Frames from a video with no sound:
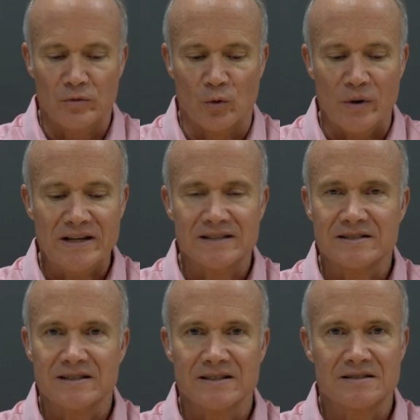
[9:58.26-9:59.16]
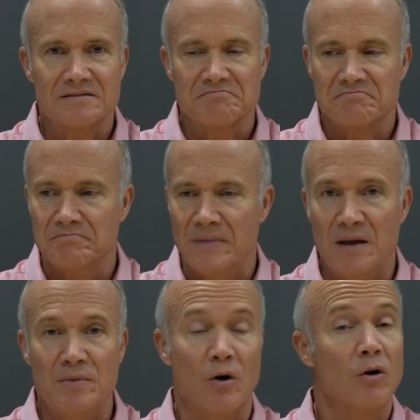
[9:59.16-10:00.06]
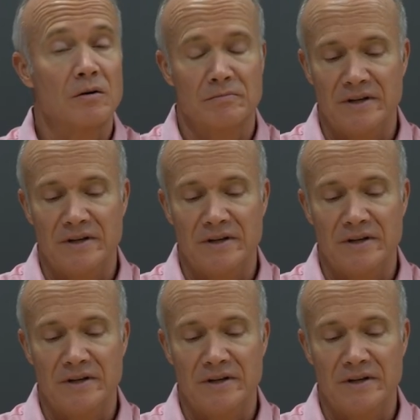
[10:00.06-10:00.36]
the weaknesses, maybe, or,